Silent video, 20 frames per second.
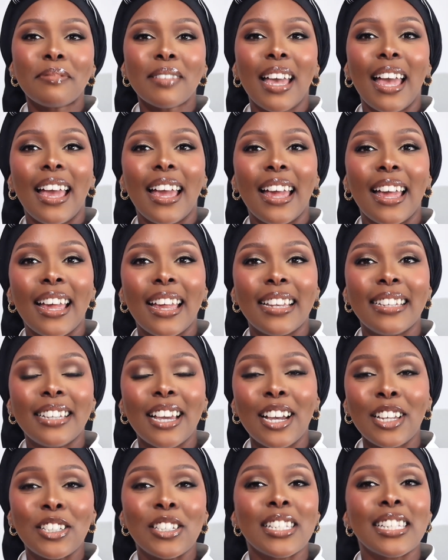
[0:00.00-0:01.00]
And
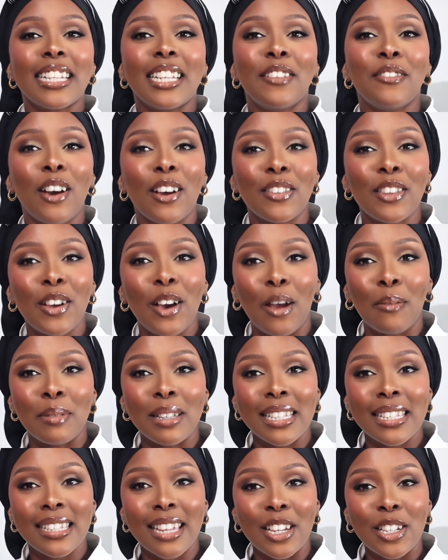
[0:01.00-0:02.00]
yeah, just leave on the
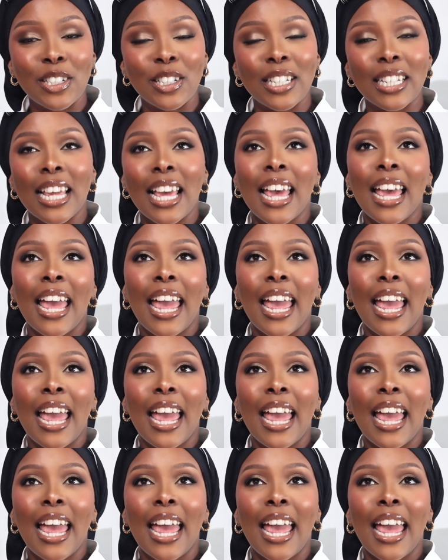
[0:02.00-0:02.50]
comment section